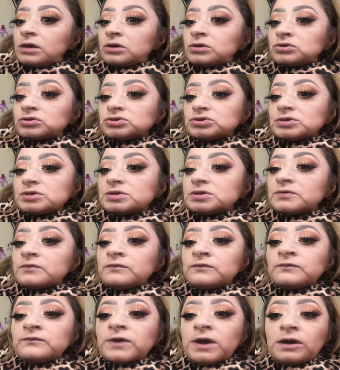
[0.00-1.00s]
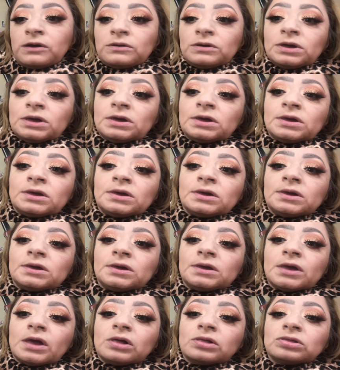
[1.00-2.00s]
just
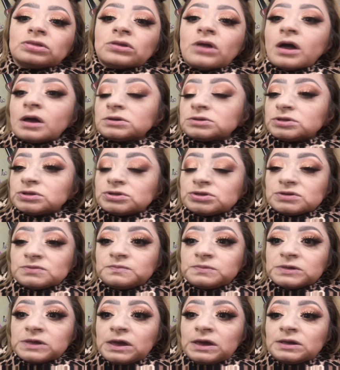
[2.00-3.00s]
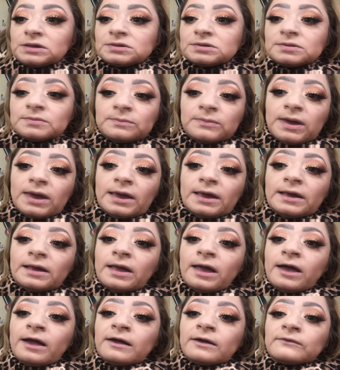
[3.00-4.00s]
very locked into place my
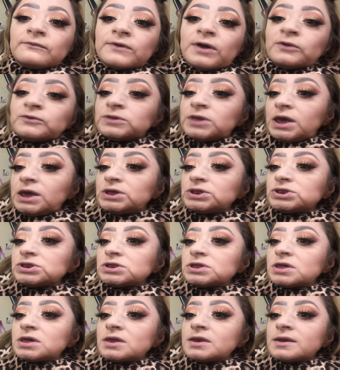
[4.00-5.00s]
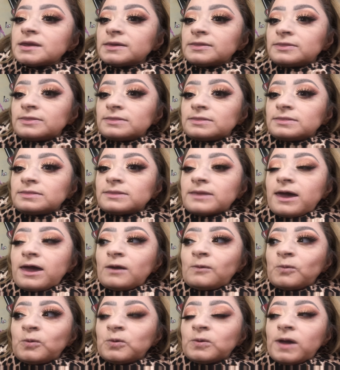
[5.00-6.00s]
foundation, and I
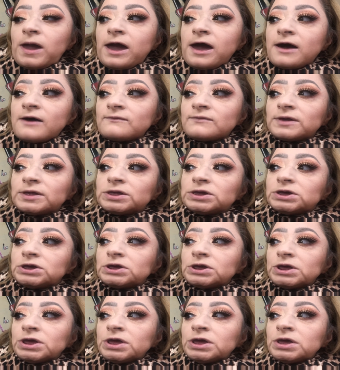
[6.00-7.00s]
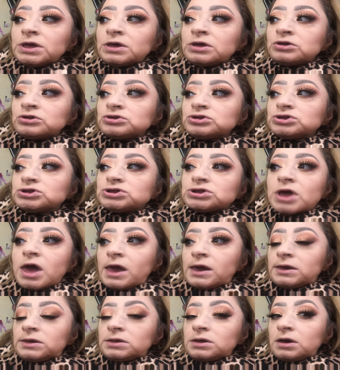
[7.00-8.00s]
won't have any
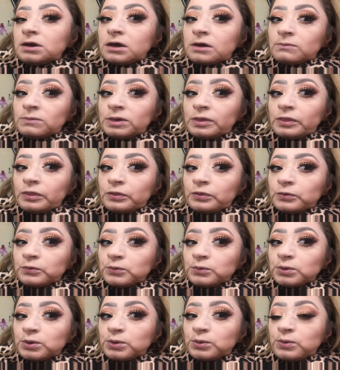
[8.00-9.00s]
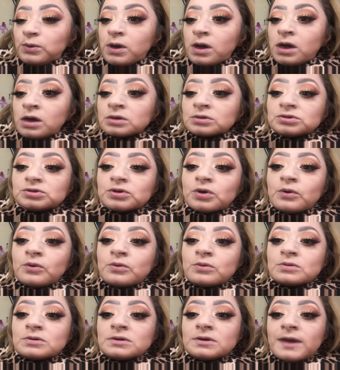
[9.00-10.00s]
shine coming through.
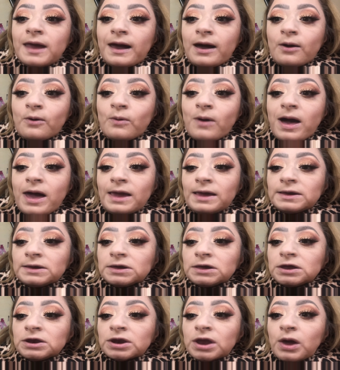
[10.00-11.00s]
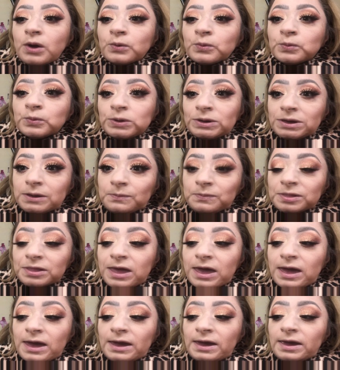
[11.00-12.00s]
So now I can
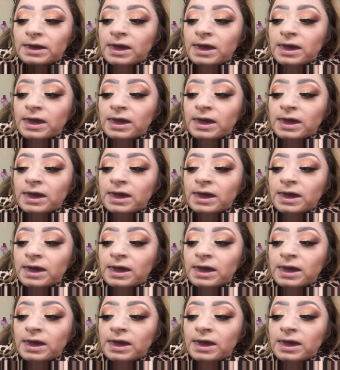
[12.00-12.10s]
reapply